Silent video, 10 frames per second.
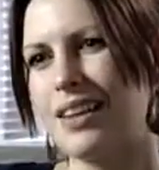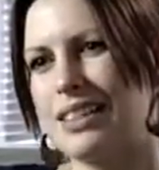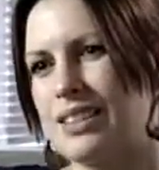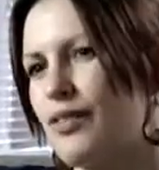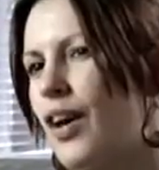
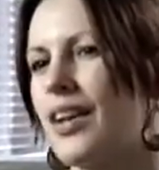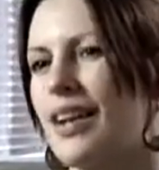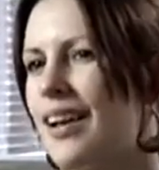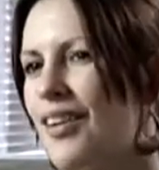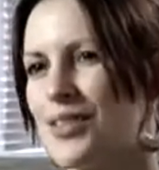It's fun and
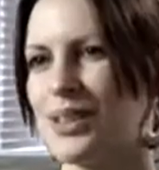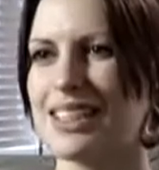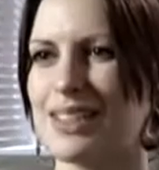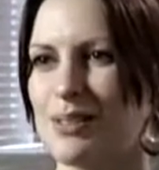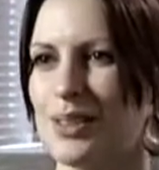I love doing
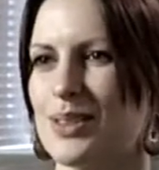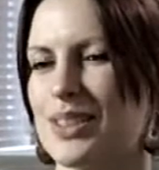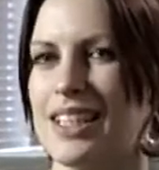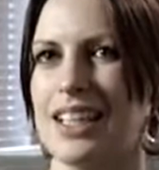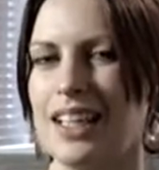interviews,
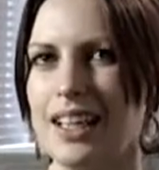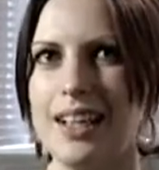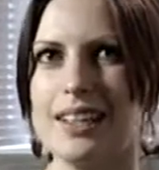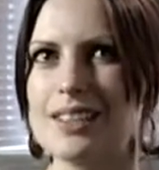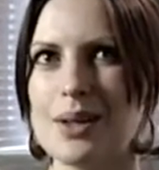and
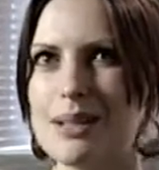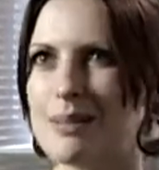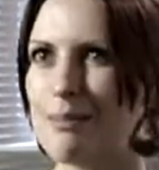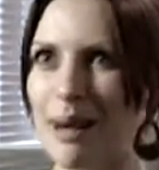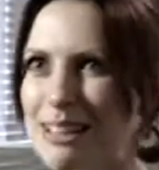it's totally
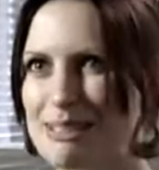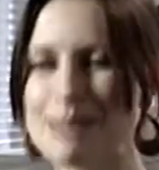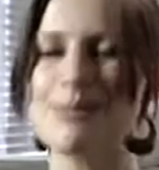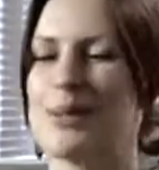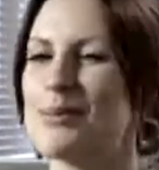my
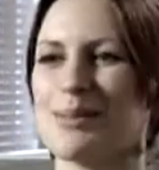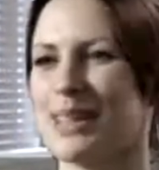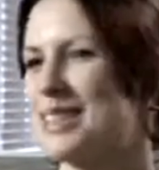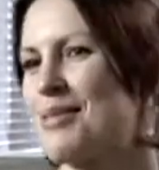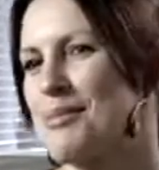dream job as well
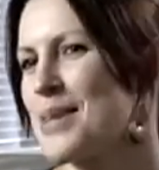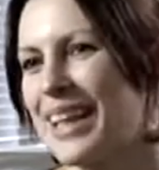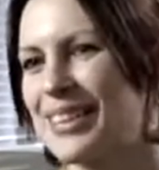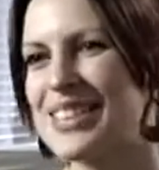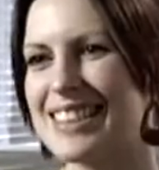as everybody
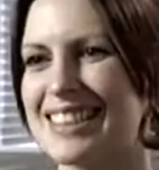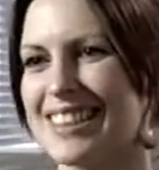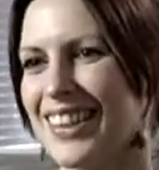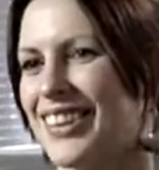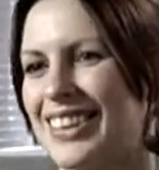else's,
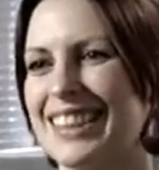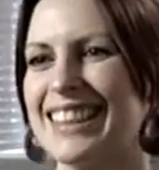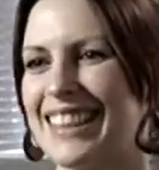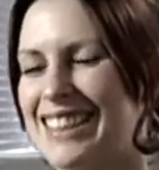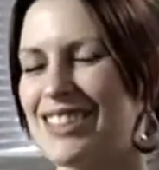so
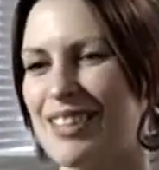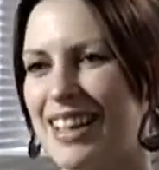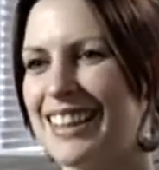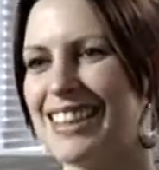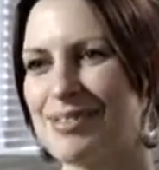it's
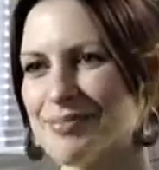great.